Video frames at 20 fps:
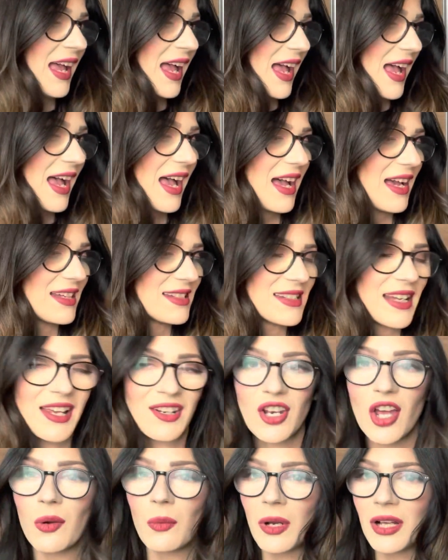And I
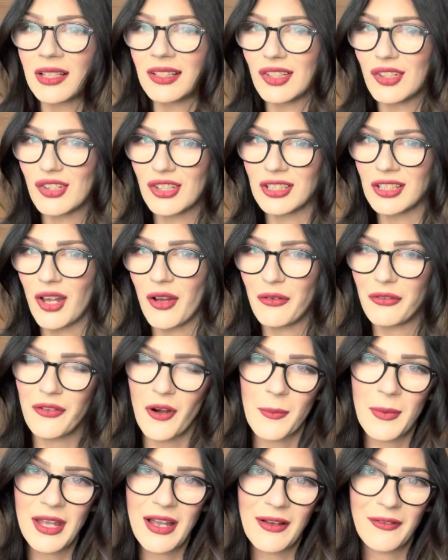know I'll learn a lot
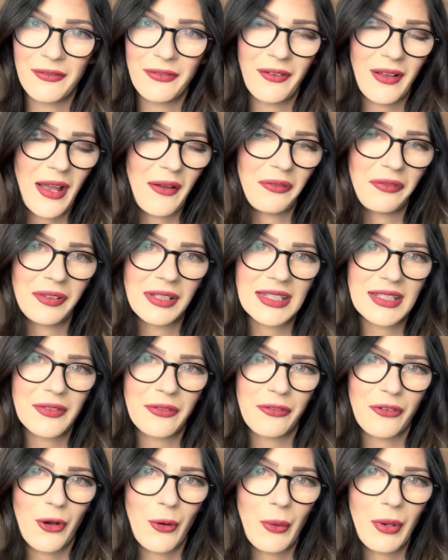from it. I've flicked
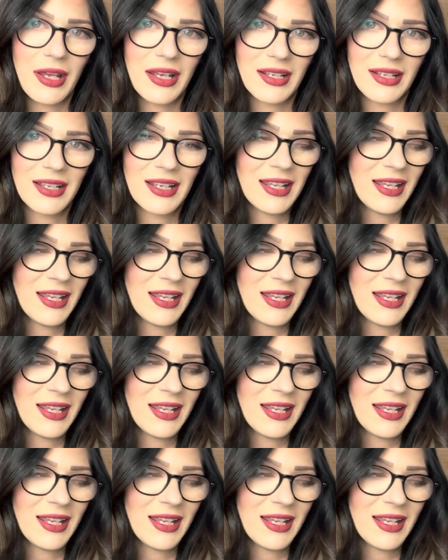through it